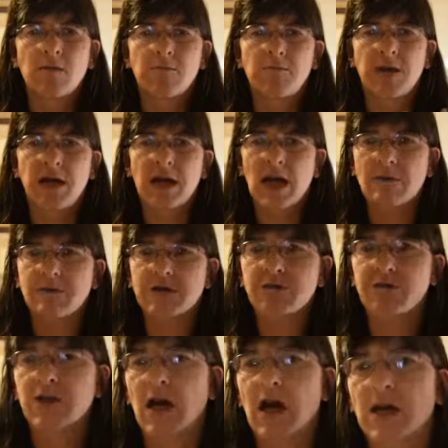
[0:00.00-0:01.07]
being able to
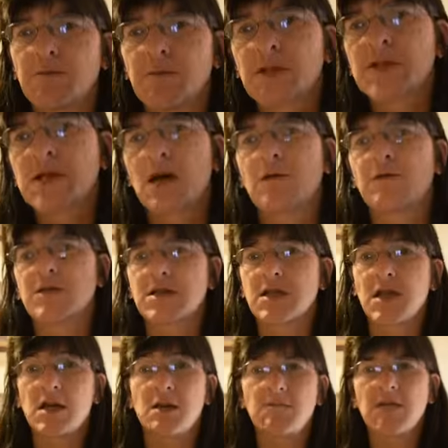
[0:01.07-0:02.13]
regard myself as an
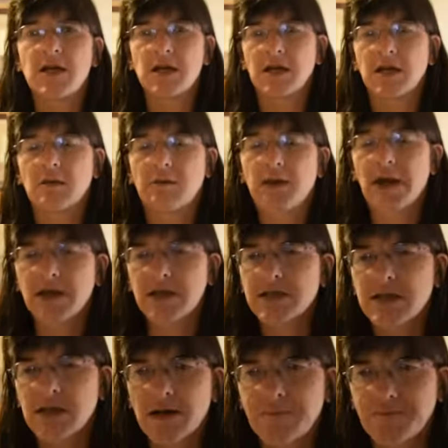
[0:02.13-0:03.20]
intermediate
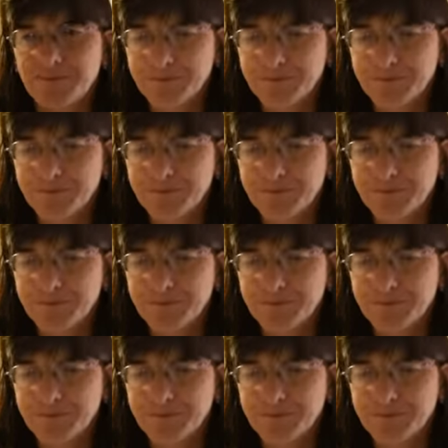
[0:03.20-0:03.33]
painter.